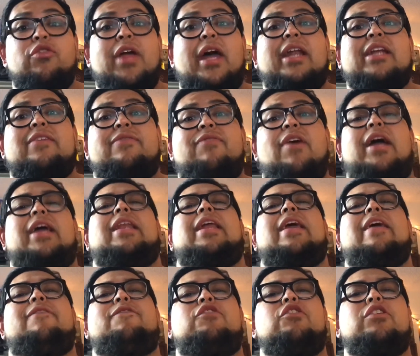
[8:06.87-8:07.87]
that is fine
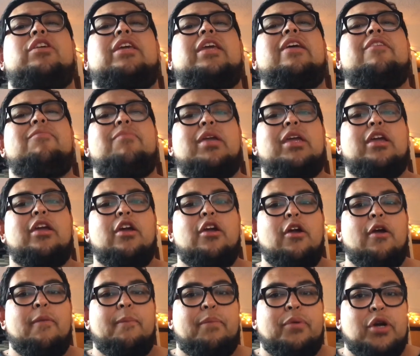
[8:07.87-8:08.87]
if you give me
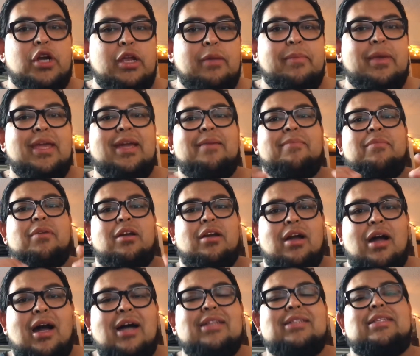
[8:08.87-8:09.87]
premium
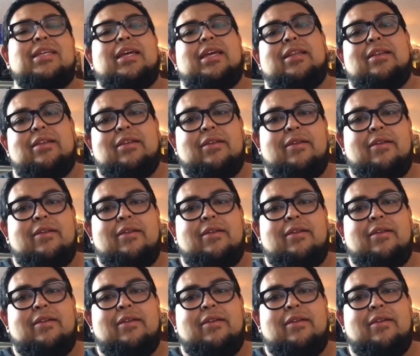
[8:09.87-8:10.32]
content.